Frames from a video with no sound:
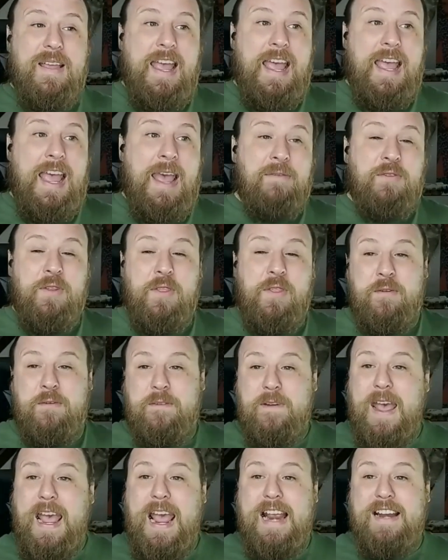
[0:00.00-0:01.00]
After the
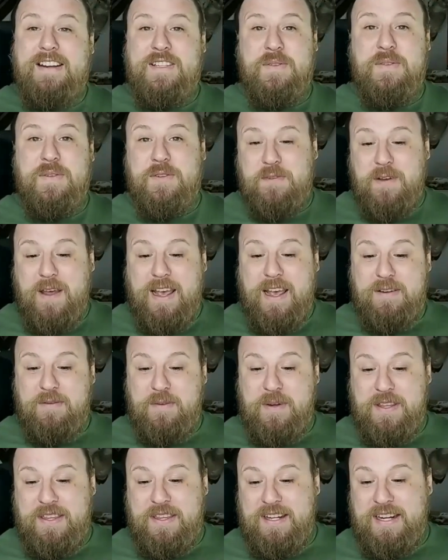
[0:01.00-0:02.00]
fact, she was fine
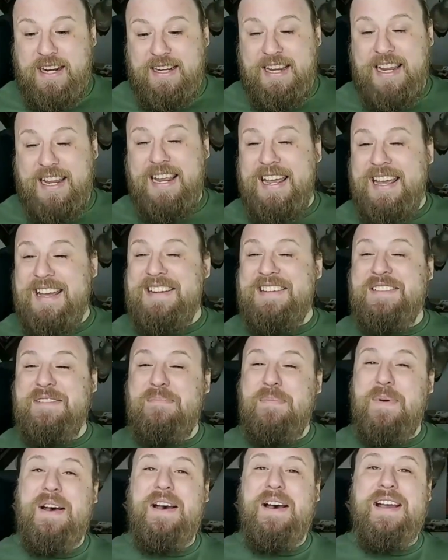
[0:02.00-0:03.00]
with it, I guess,
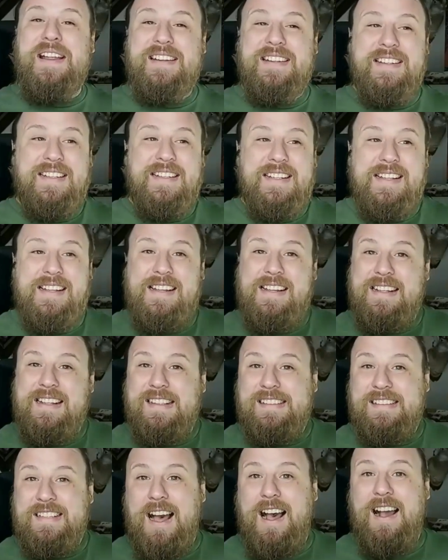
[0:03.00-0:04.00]
but
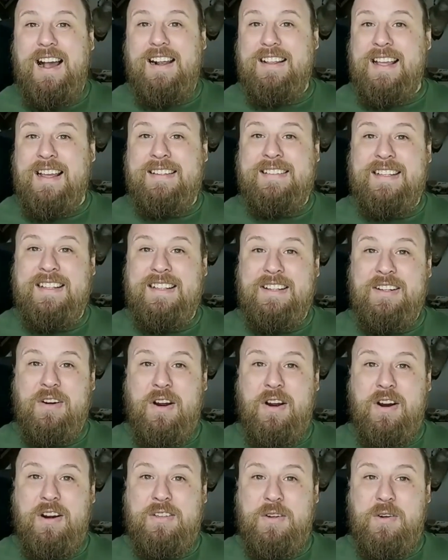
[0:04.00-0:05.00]
Doc, that's a little
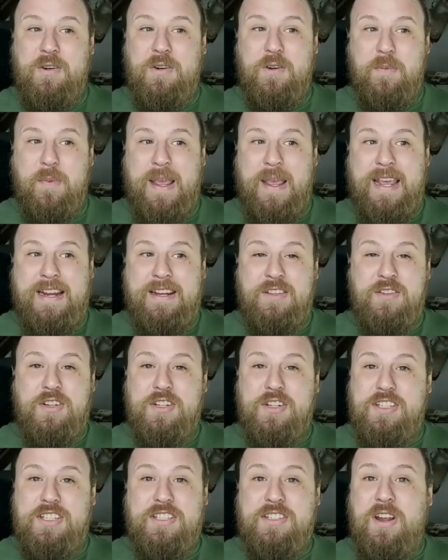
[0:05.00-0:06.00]
hardcore, man. You
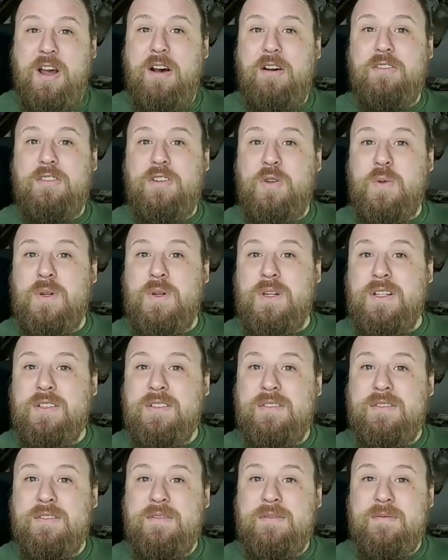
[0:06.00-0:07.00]
could have just talked to her.
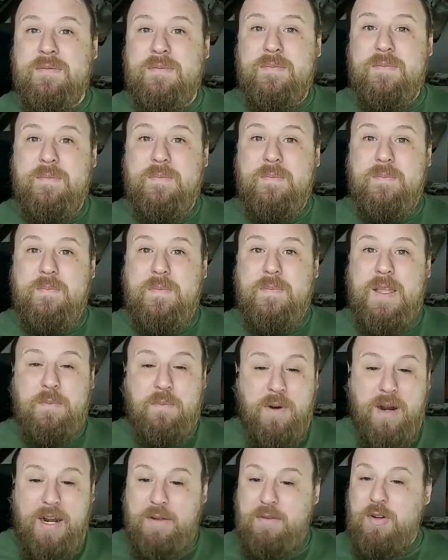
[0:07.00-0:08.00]
It
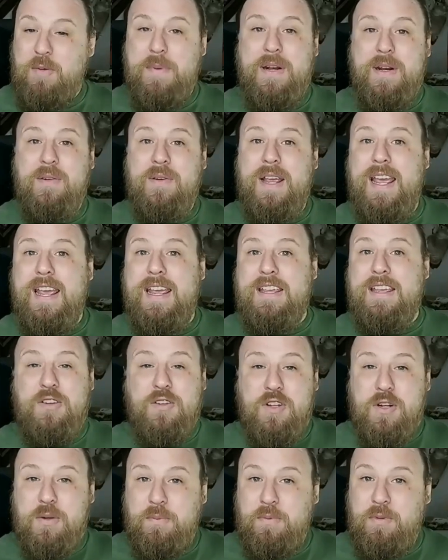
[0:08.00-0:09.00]
probably would have been okay. You
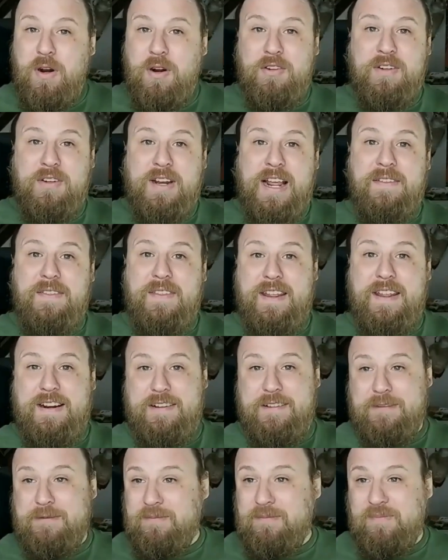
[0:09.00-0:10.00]
could have brought her down
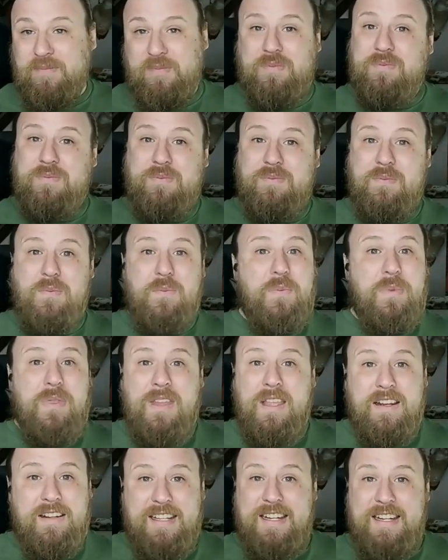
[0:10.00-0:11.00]
there.
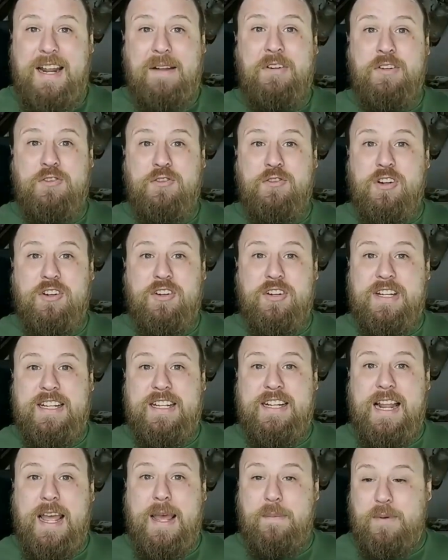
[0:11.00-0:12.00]
Didn't have to drug her and
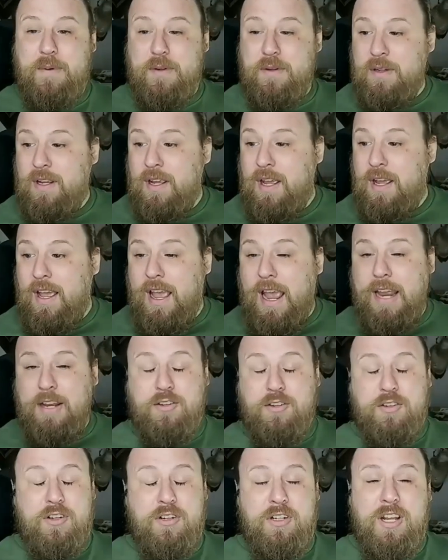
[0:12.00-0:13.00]
kidnap her. And
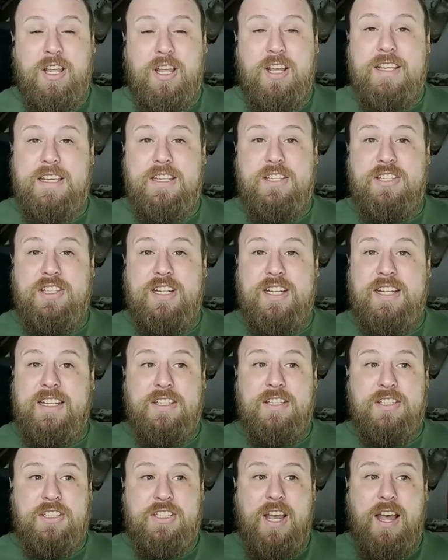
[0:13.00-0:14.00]
you're lucky she didn't
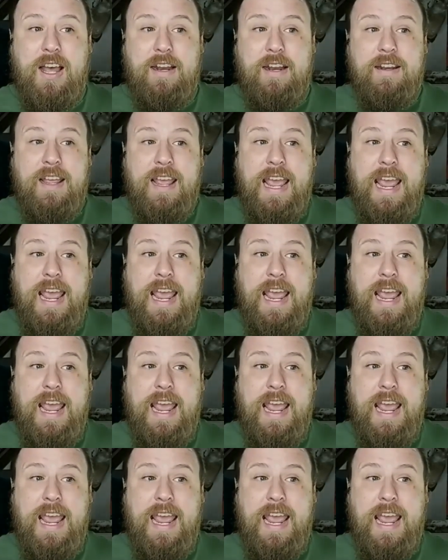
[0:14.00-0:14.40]
get shot.